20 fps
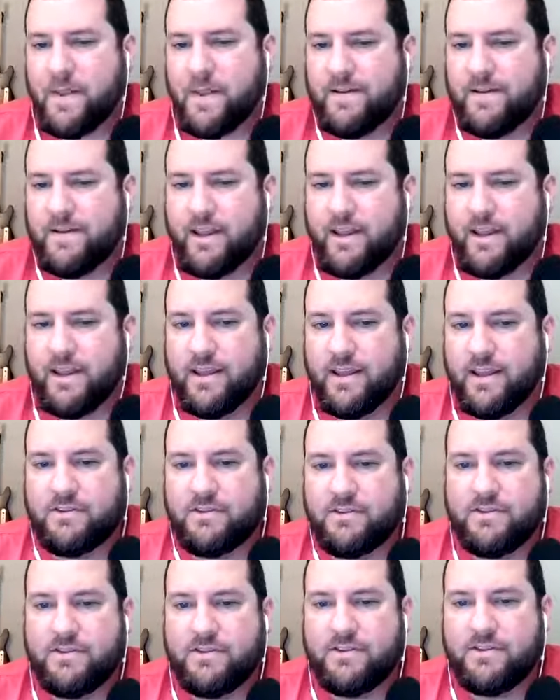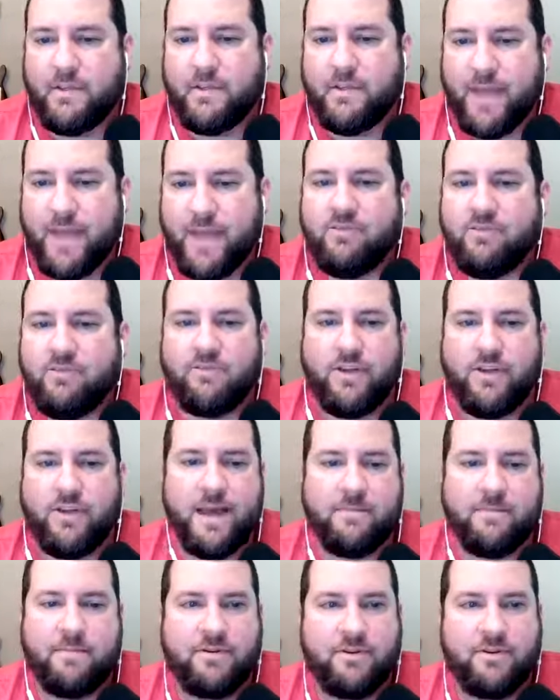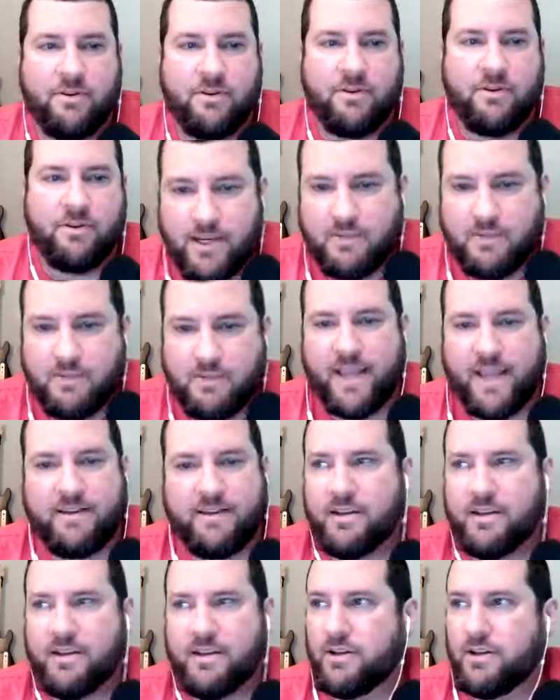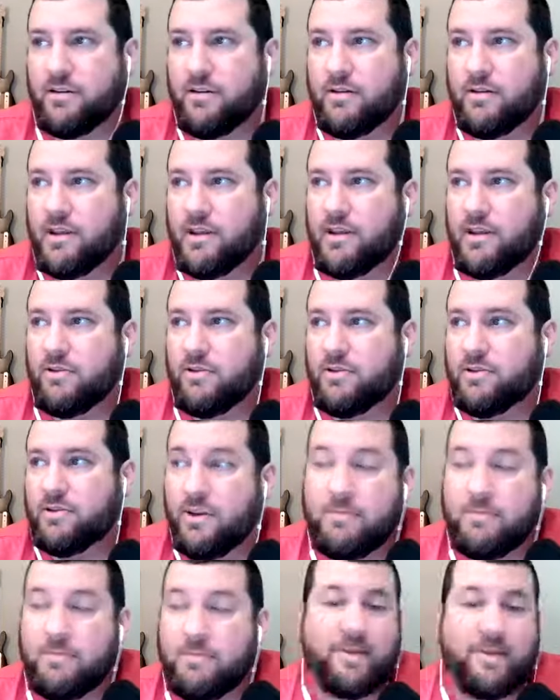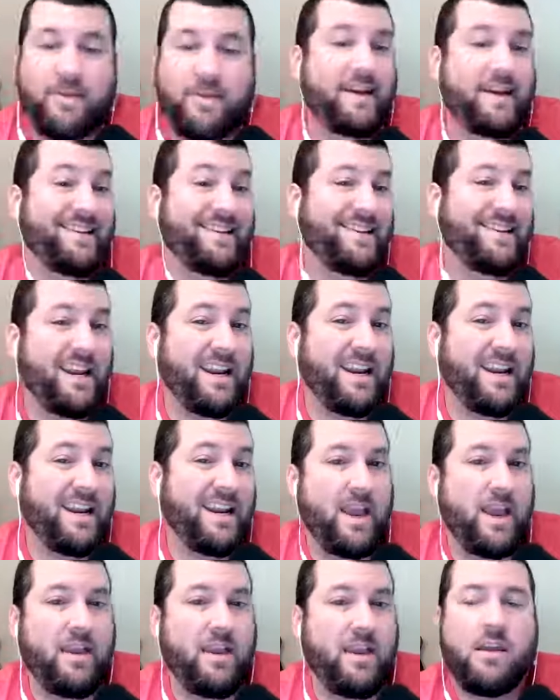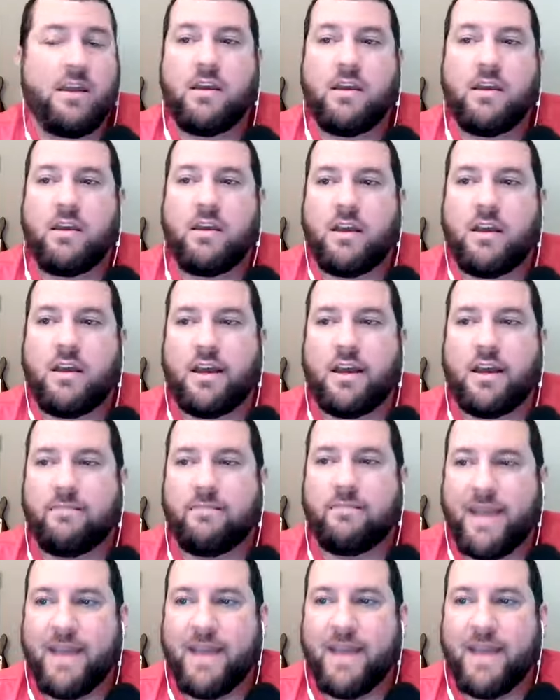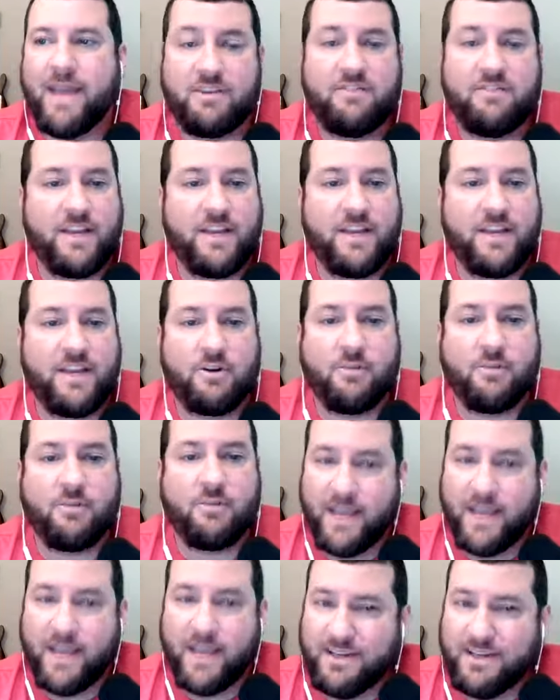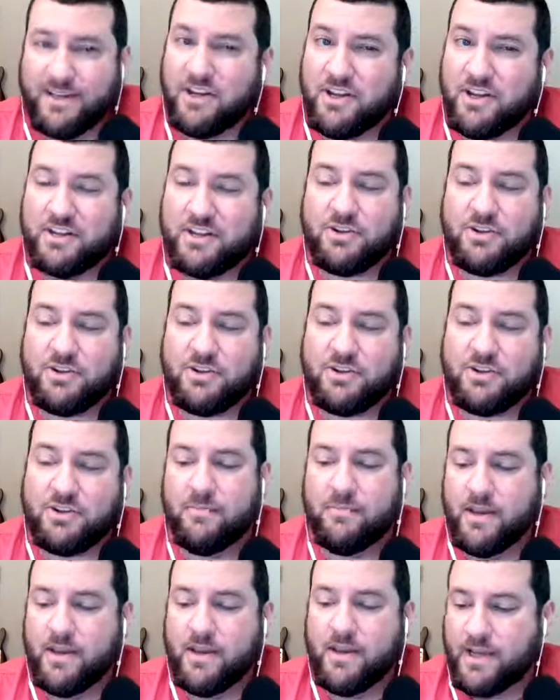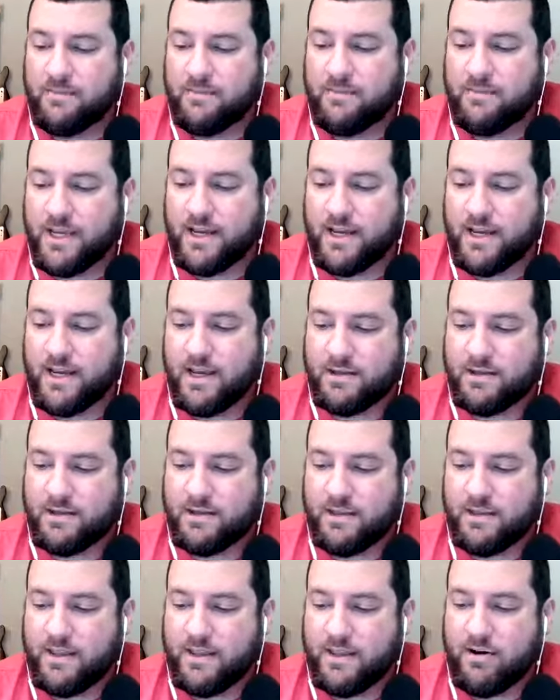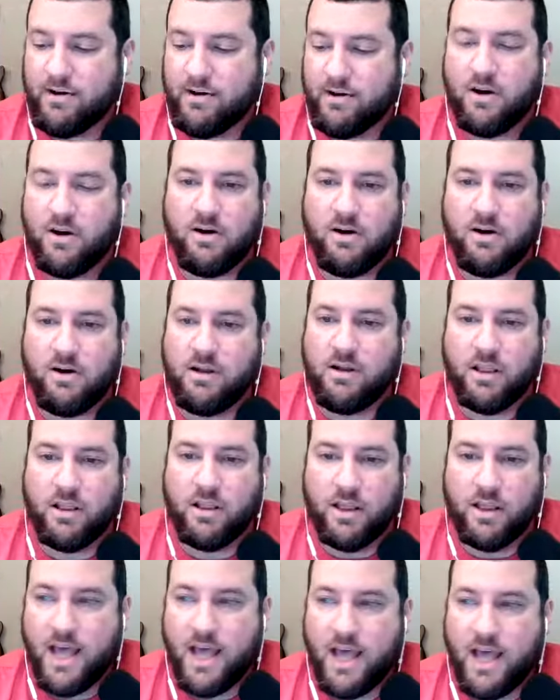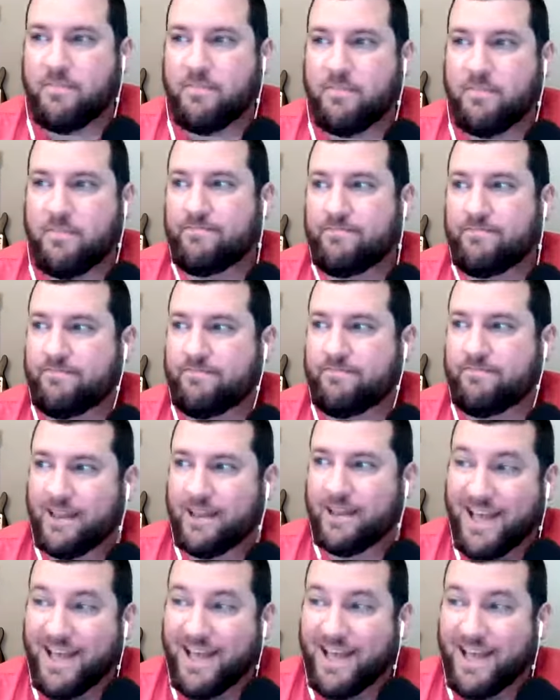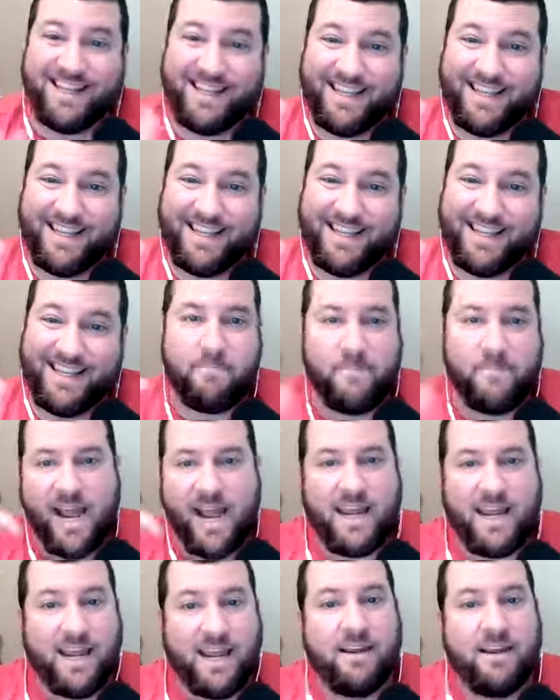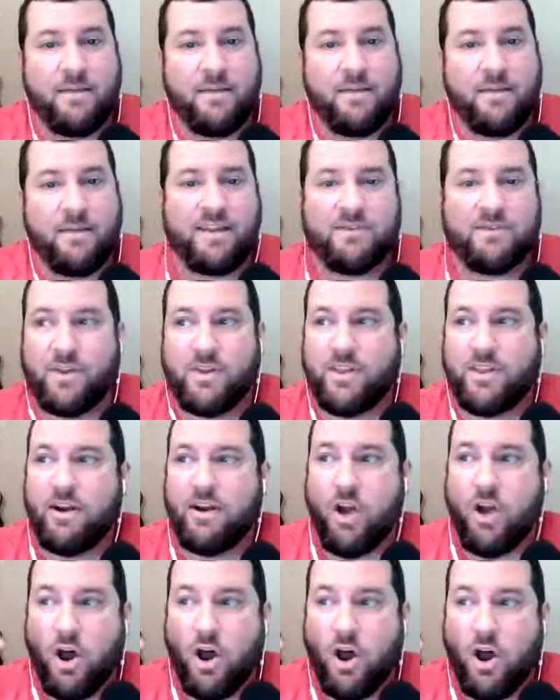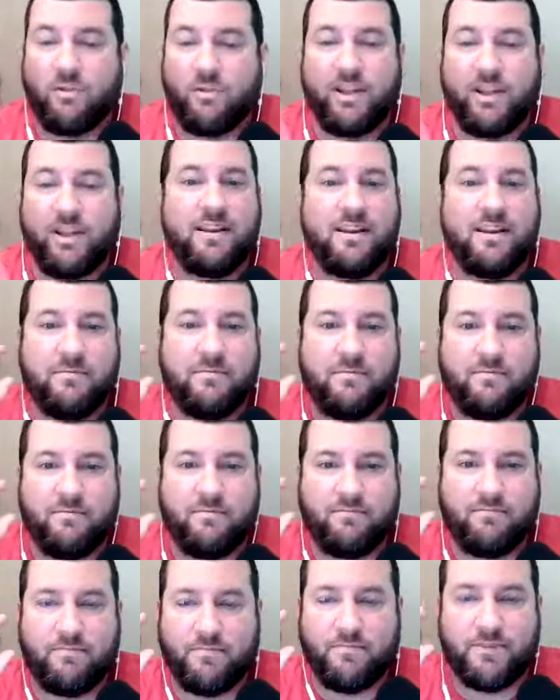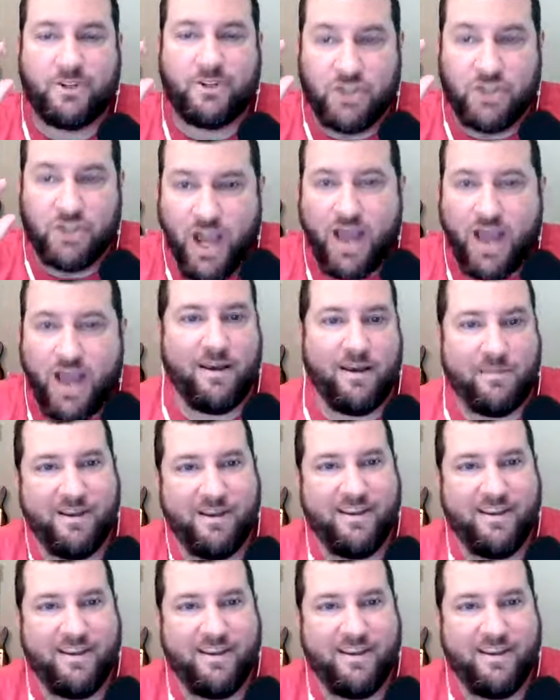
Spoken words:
It is a powerful app. You need to pay attention. Should have been paying attention anyway. Pay attention to Facebook. Pay attention to Instagram, because there are a lot of data mining companies where their only job